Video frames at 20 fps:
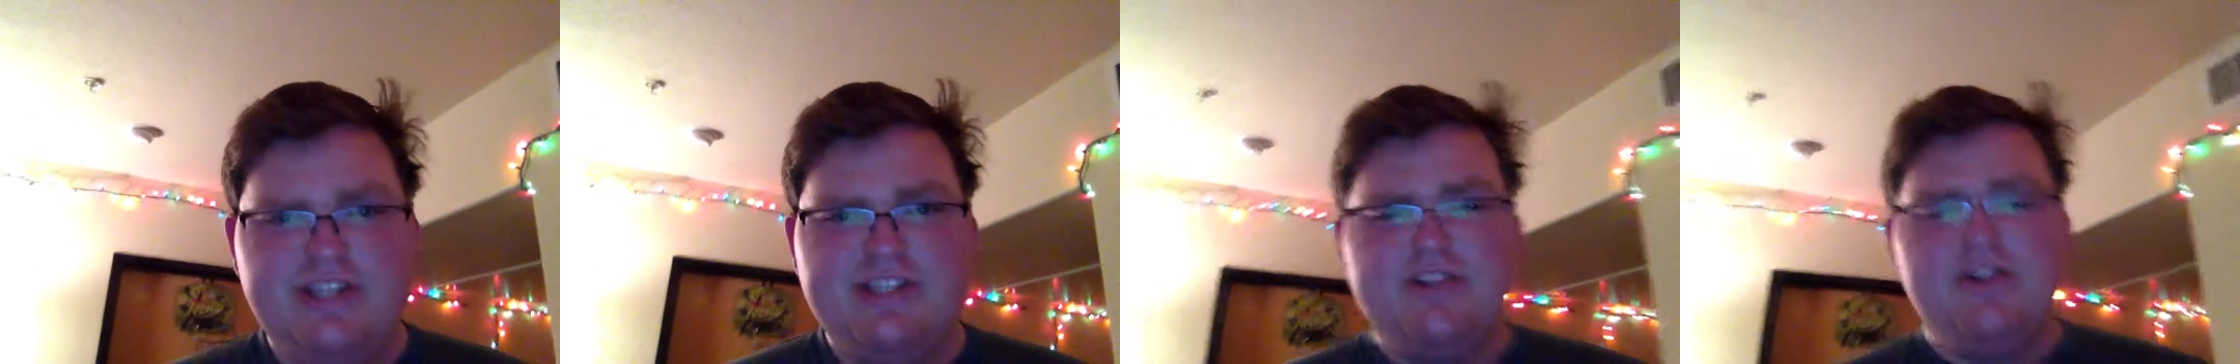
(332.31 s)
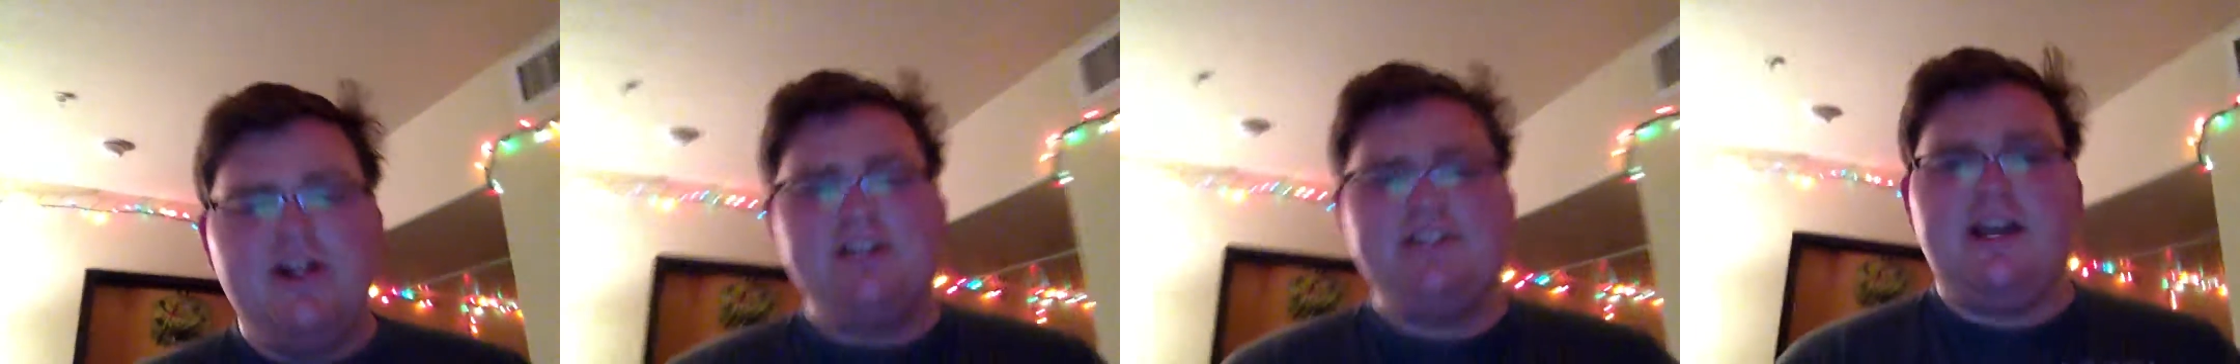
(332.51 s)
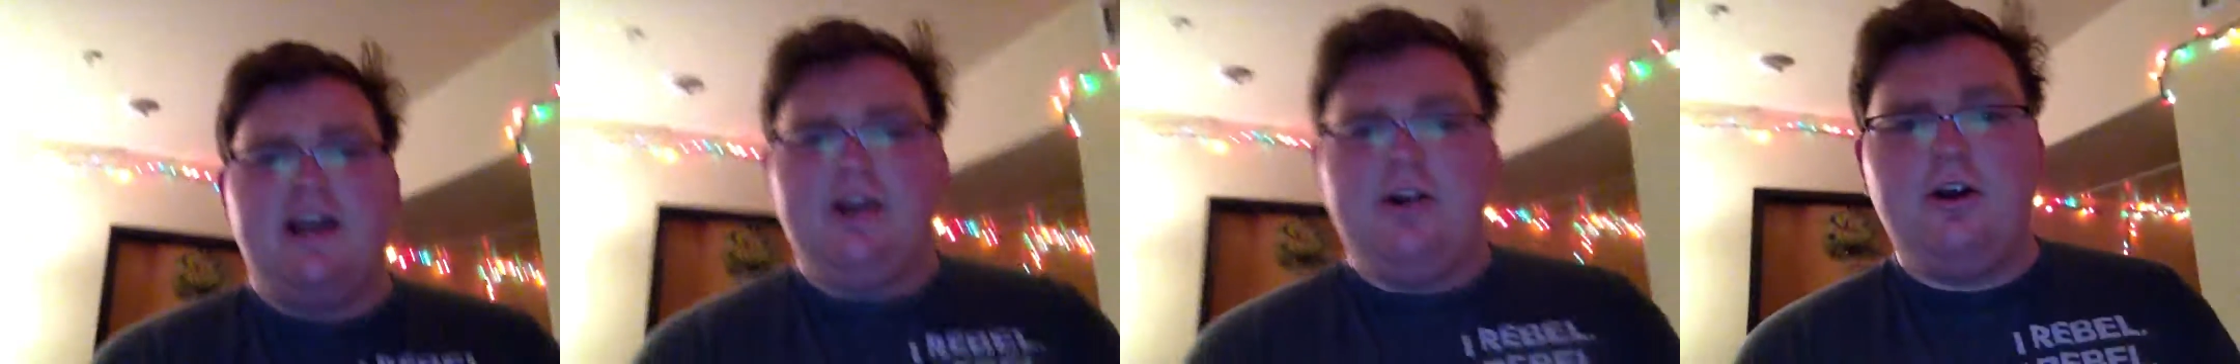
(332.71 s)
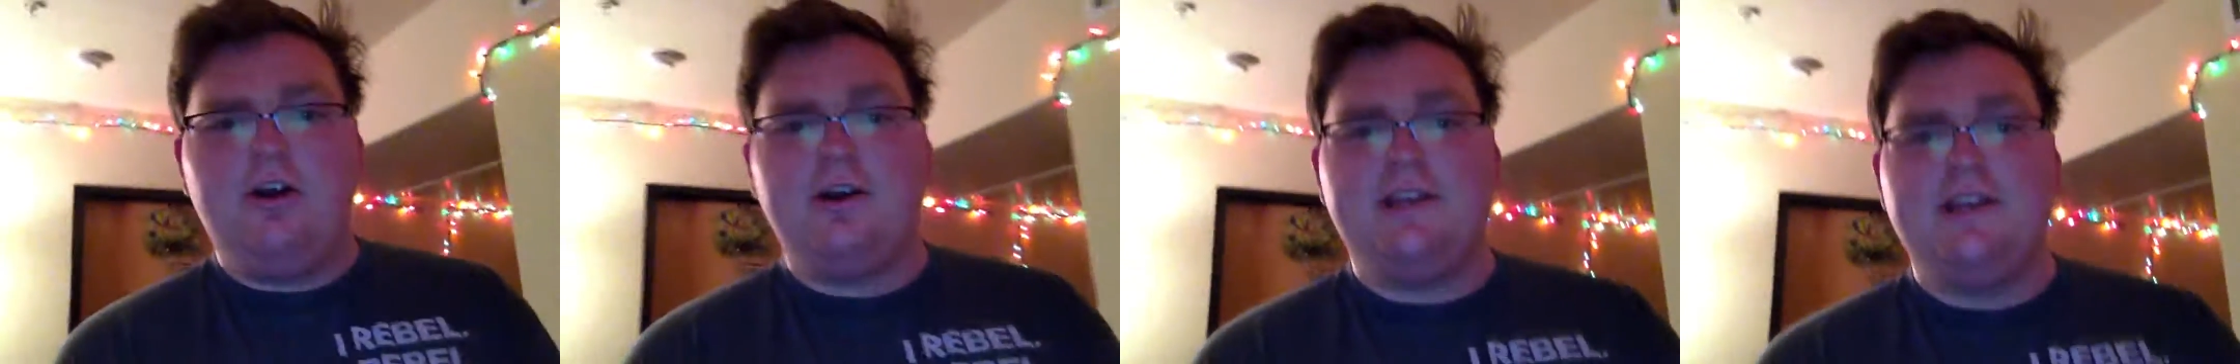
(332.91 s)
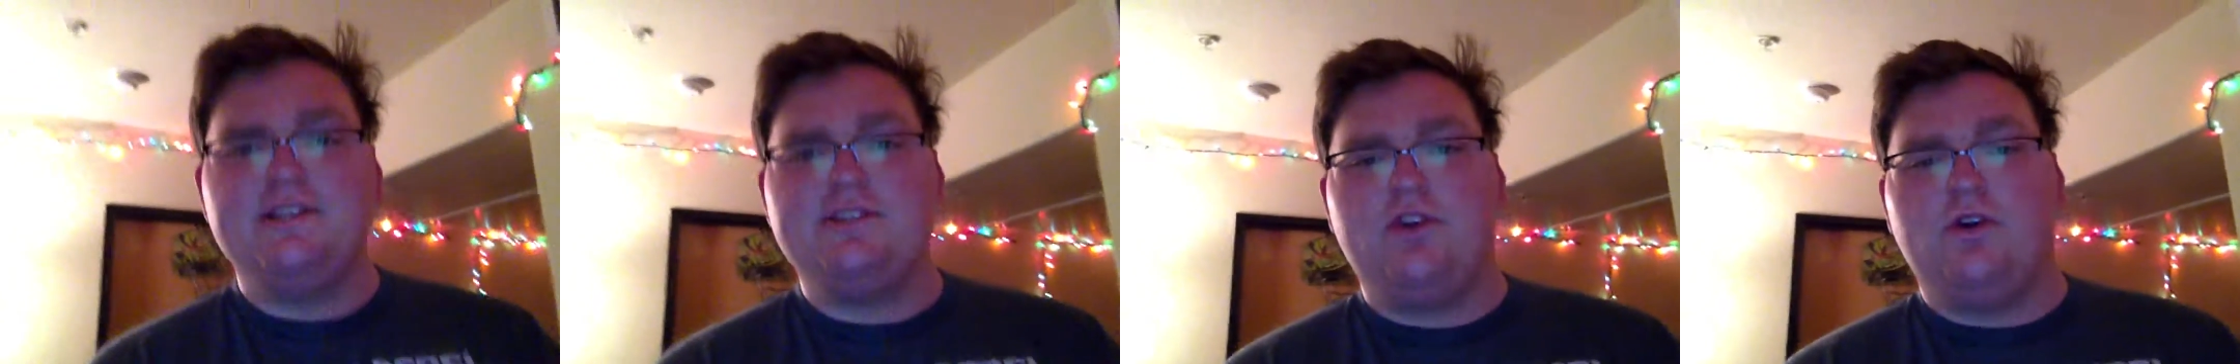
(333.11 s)
class
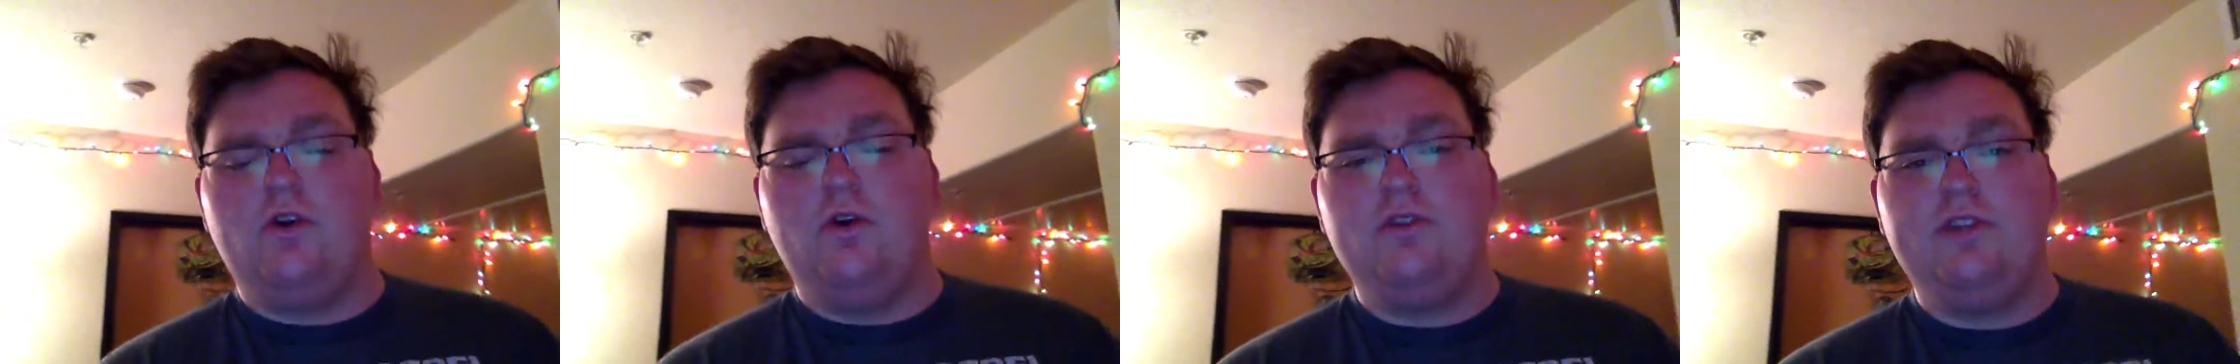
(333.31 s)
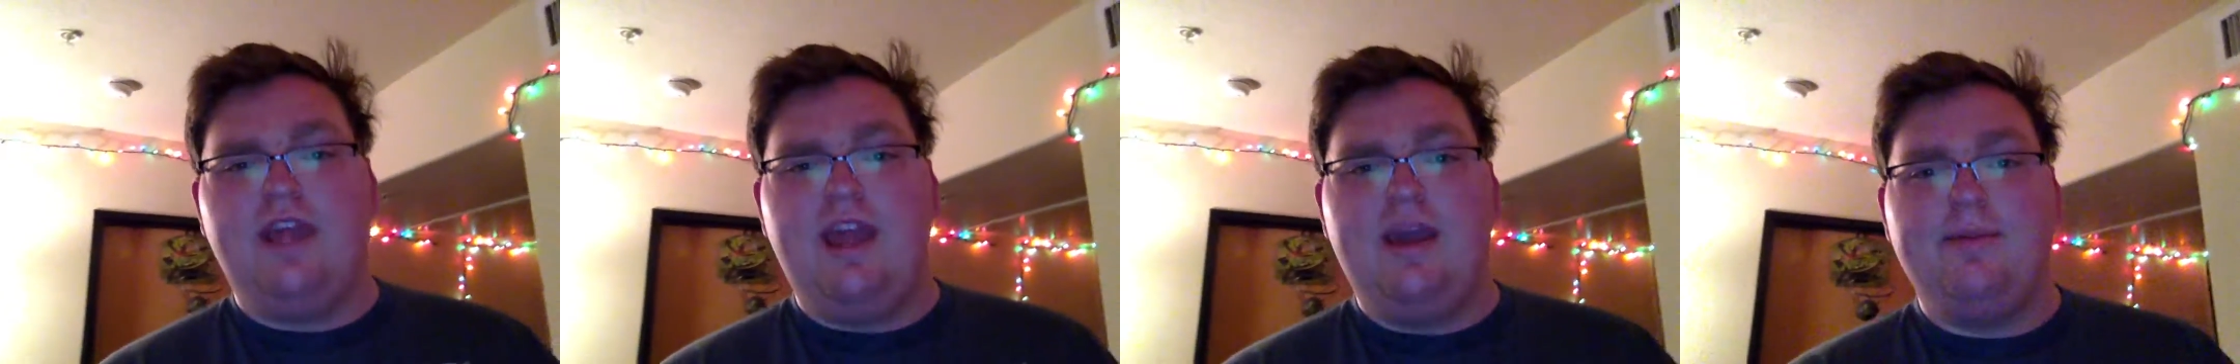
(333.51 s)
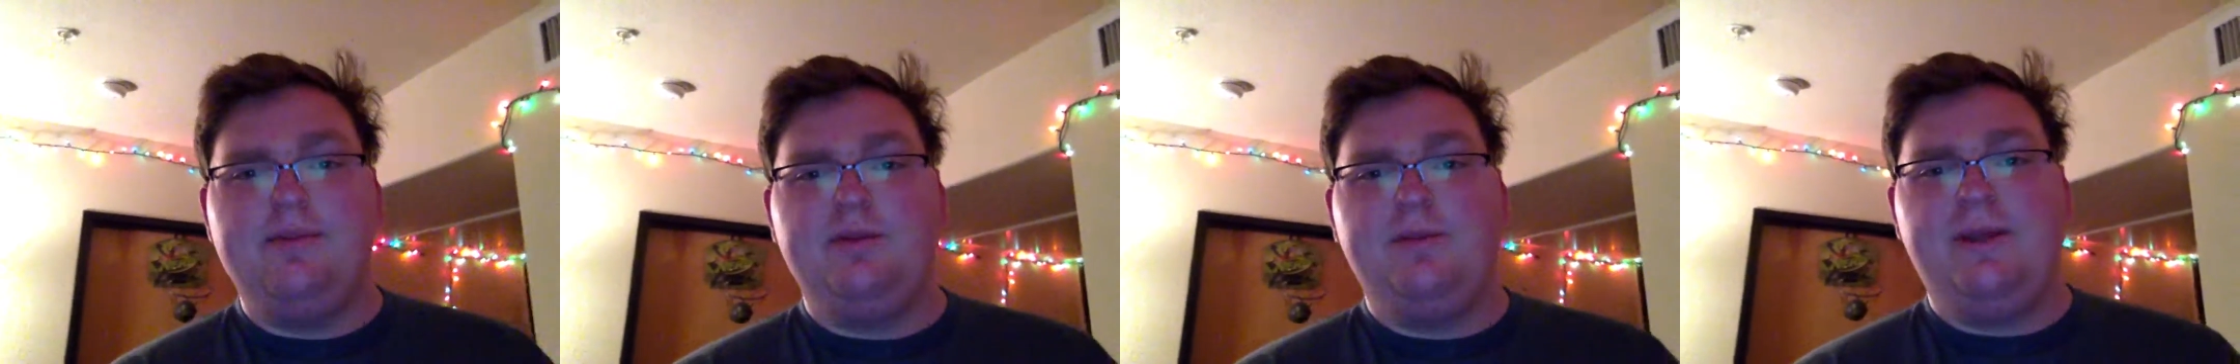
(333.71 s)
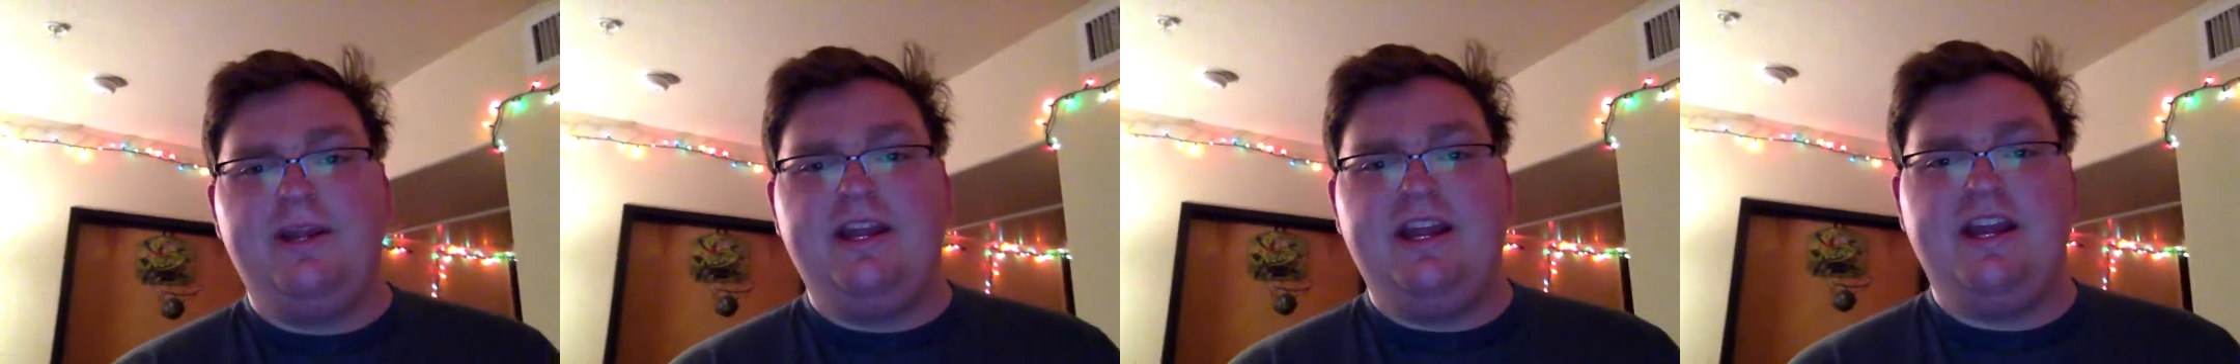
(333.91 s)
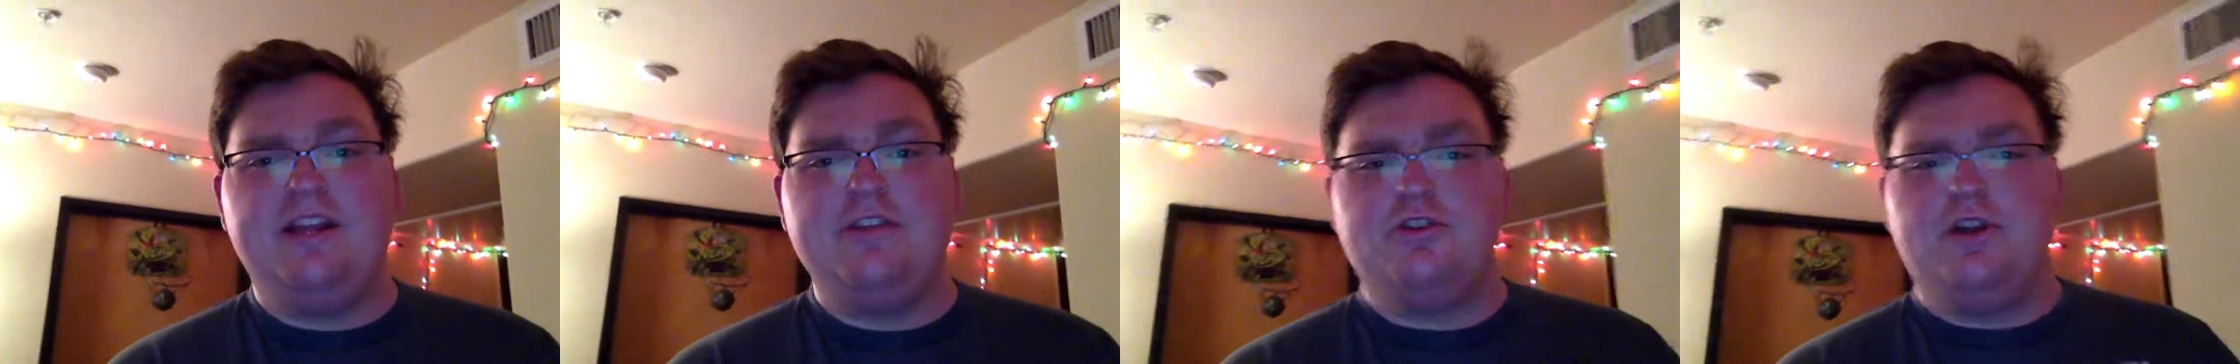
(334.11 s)
hierarchies are only able to be
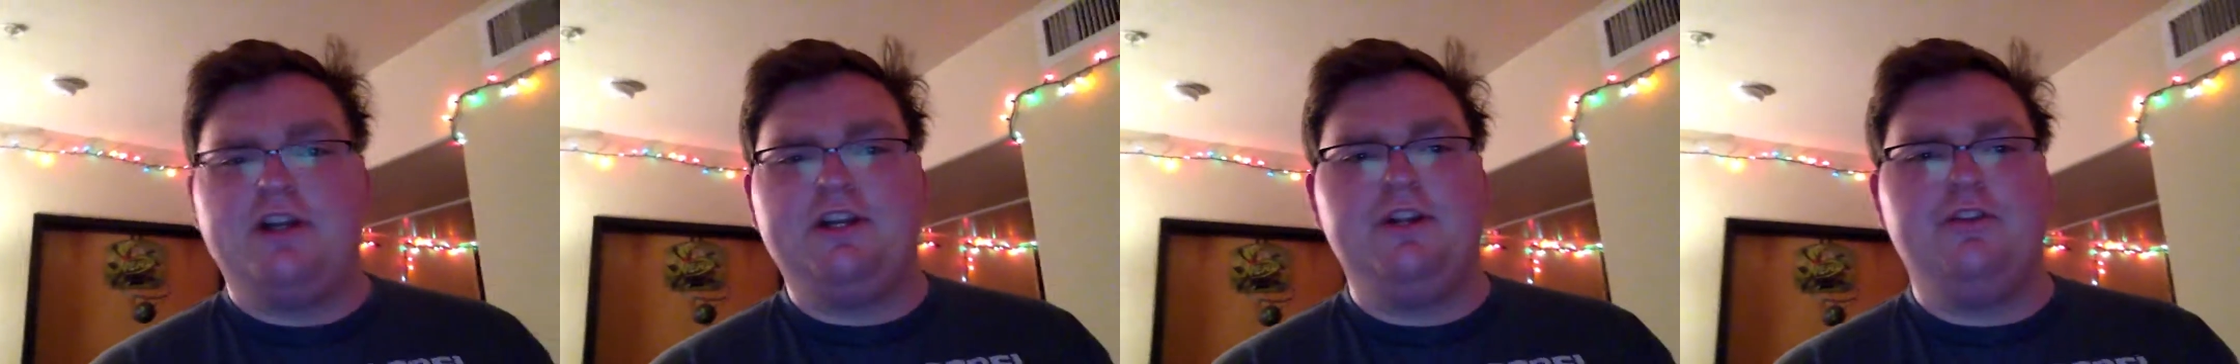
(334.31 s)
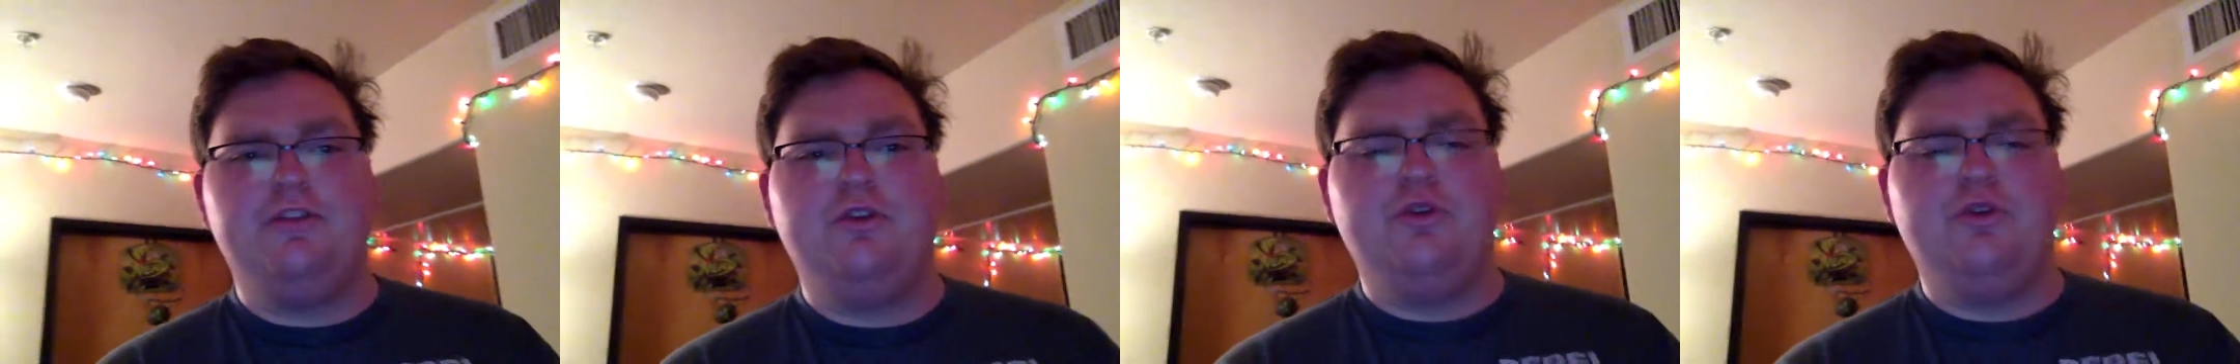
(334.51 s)
deconstructed